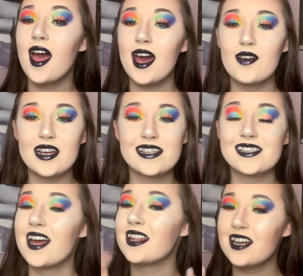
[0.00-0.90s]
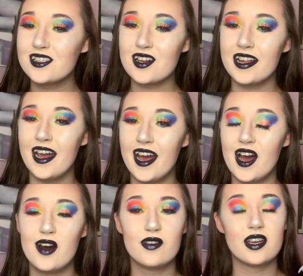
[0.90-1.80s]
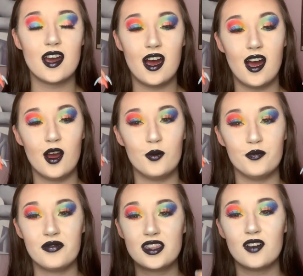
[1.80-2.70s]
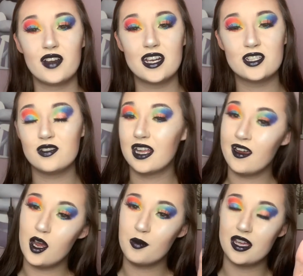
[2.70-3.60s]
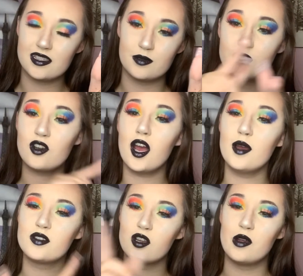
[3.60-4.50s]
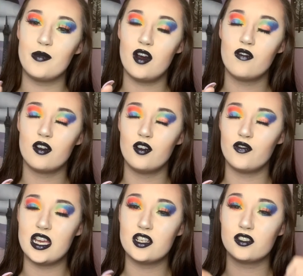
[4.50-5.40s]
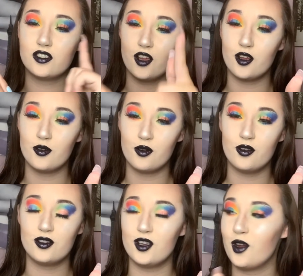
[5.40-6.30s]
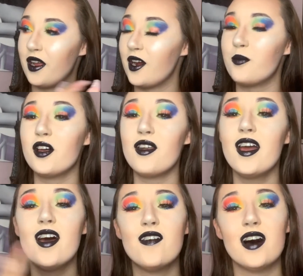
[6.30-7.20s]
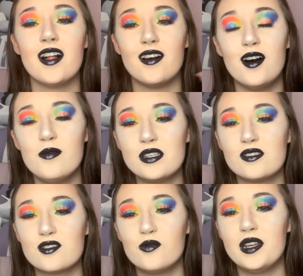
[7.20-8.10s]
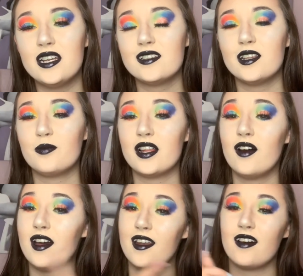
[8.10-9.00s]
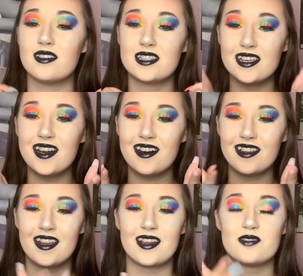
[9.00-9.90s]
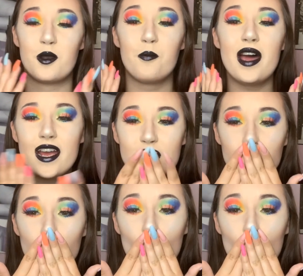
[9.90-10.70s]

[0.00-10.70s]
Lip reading: Anyways, that's all I have. Don't forget to like, comment, and subscribe. Turn on my bell for notifications so you know when I upload. Follow all my social medias in the below, and I'll see y'all in the next one. Bye guys.